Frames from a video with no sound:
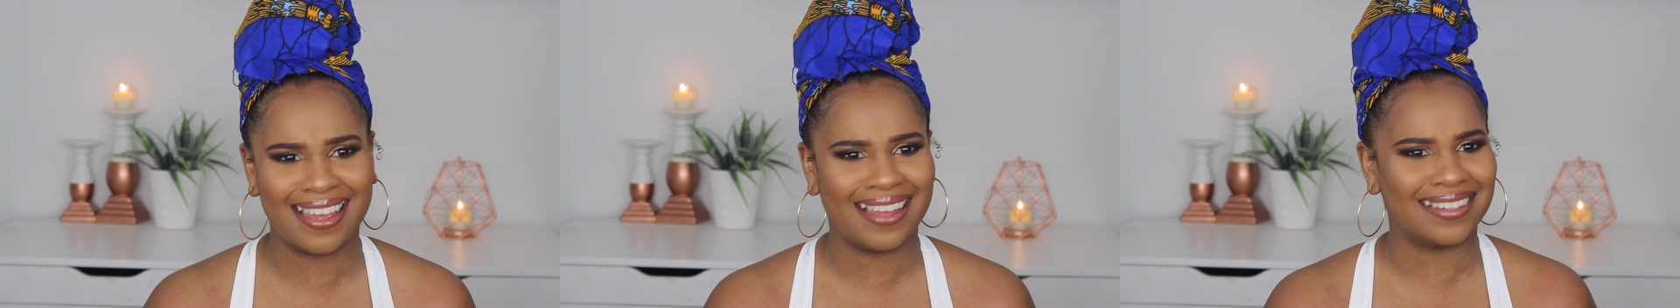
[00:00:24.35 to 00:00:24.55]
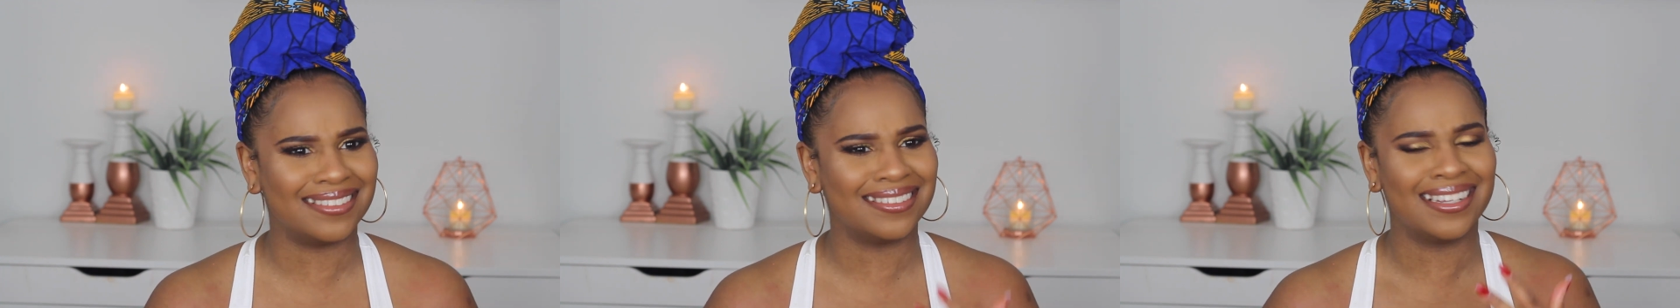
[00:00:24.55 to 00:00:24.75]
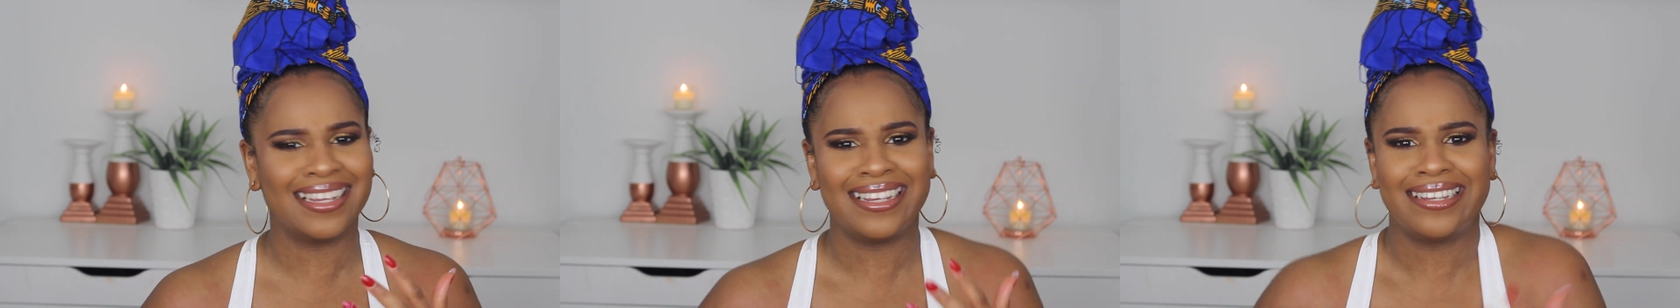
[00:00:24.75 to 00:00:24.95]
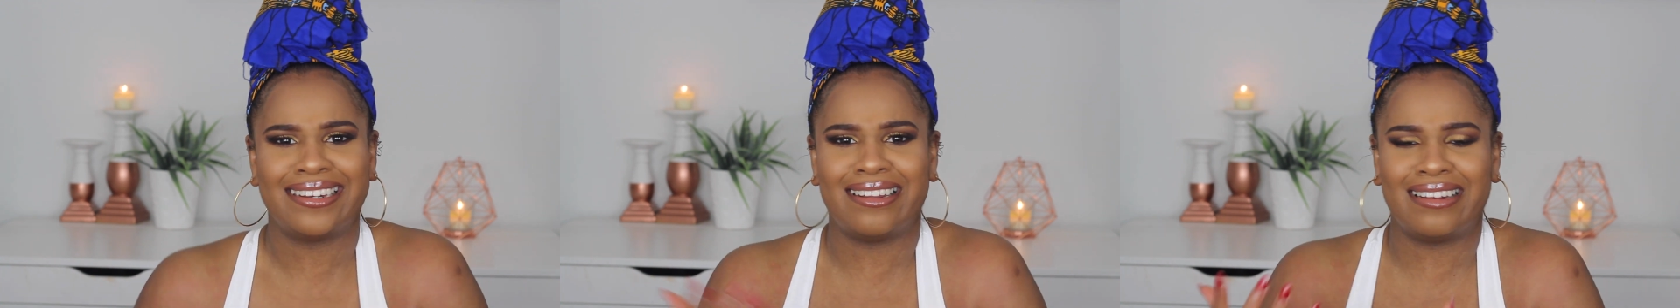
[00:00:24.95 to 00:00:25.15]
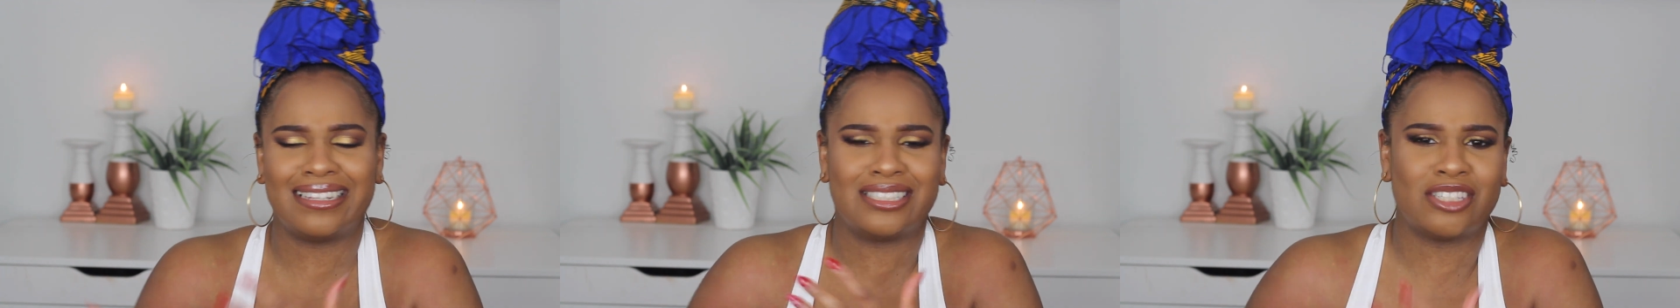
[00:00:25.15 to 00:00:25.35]
and
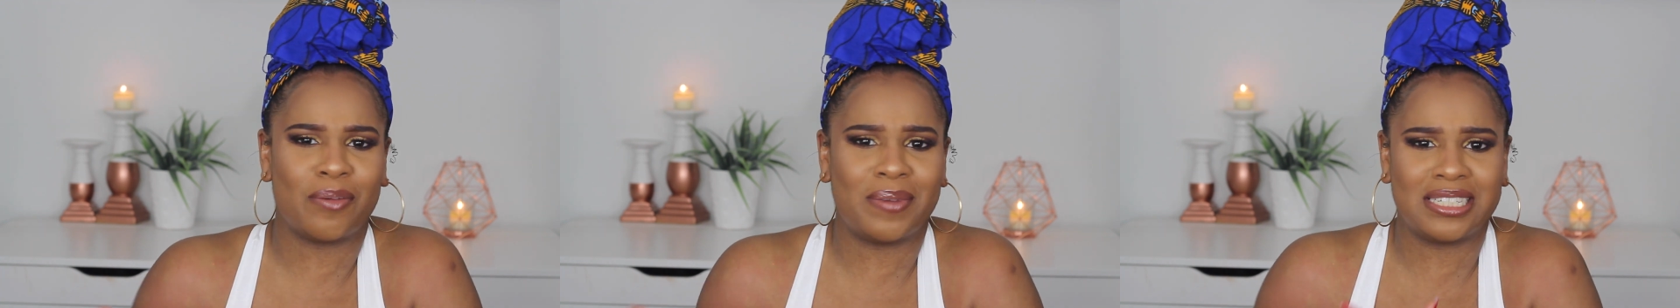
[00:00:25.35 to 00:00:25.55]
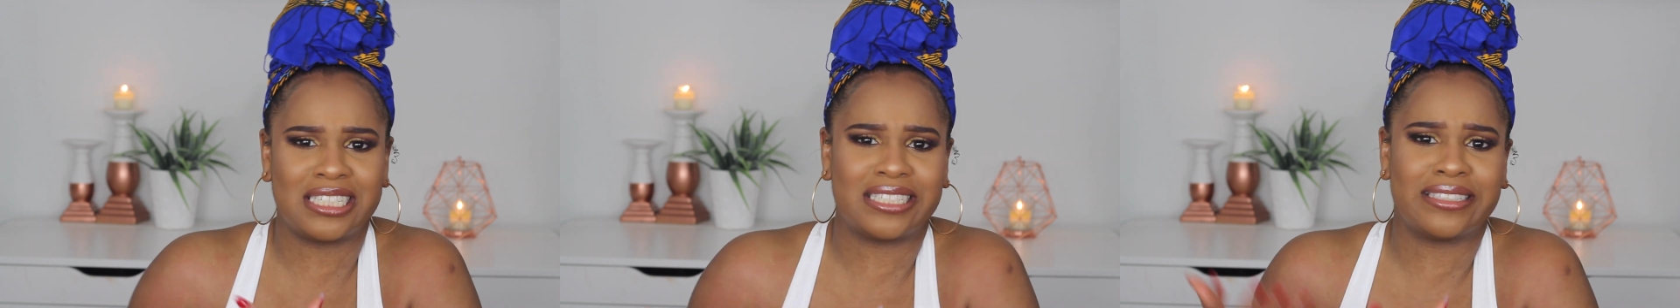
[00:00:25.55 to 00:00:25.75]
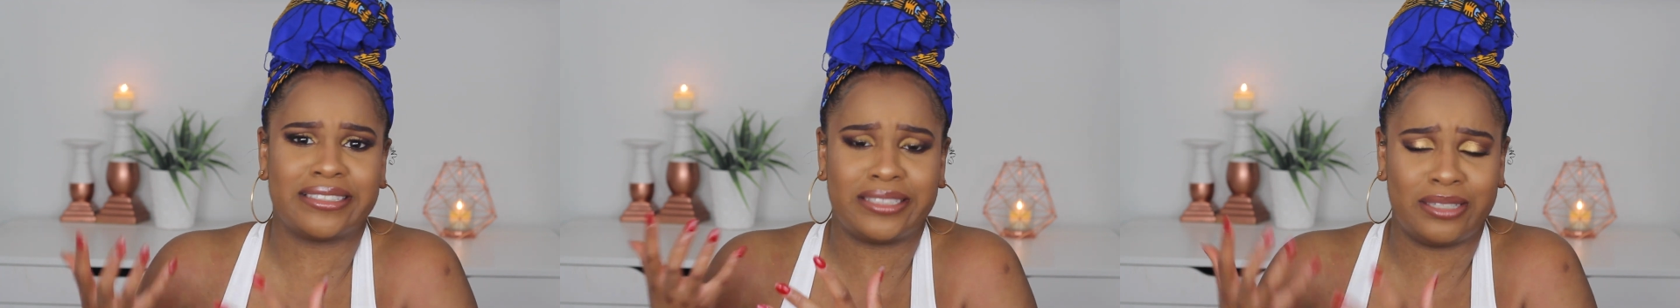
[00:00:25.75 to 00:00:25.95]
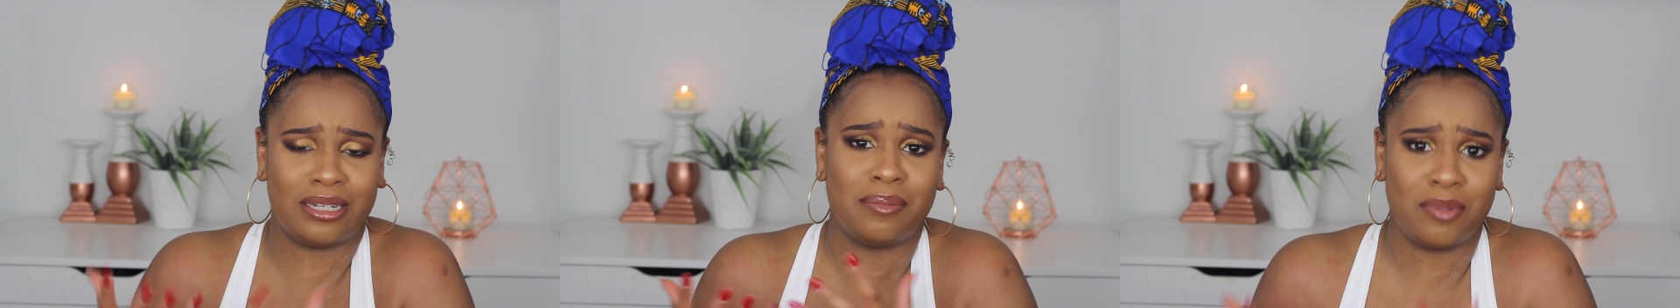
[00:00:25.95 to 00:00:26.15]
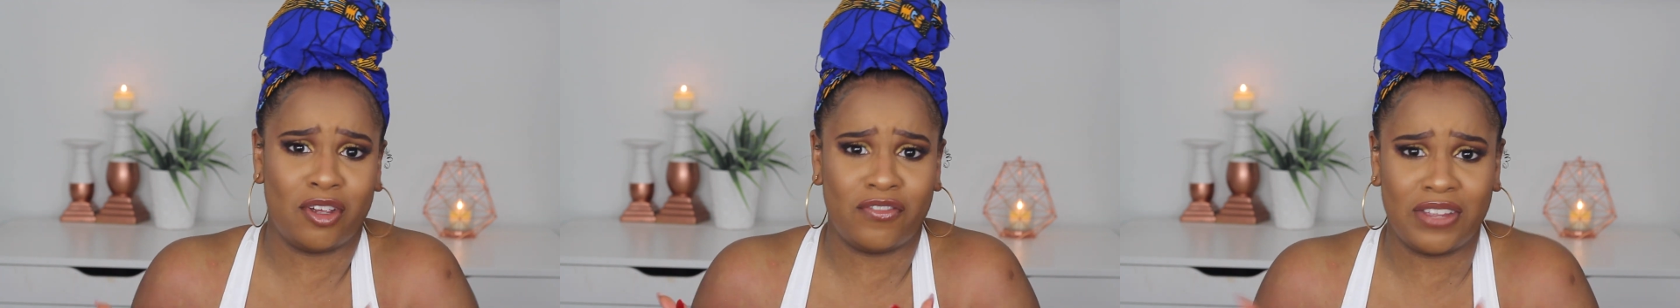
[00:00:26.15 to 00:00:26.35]
there's so much to
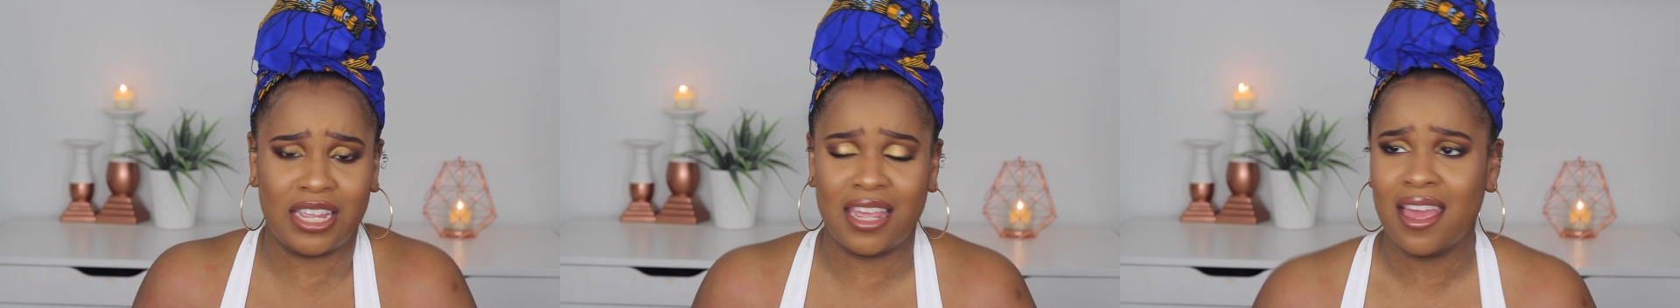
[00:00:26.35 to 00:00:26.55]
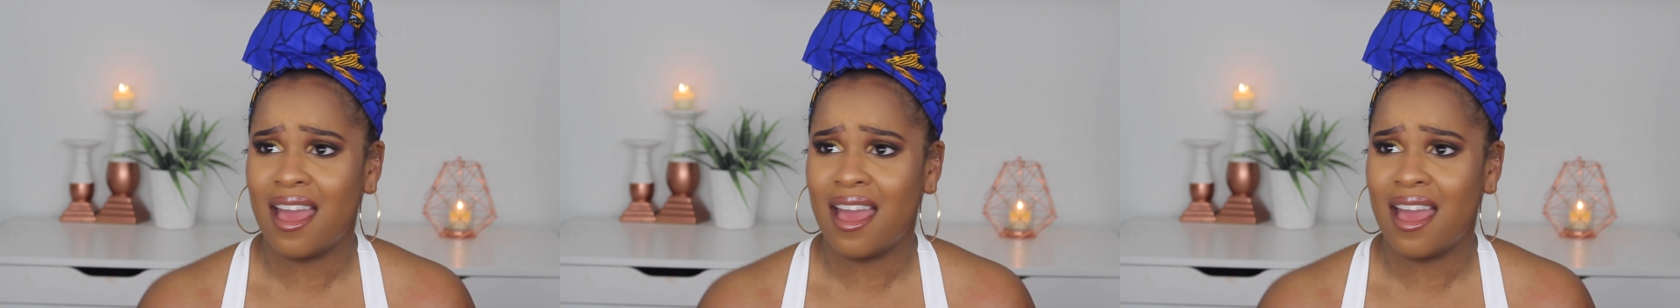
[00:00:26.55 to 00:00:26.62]
the movie.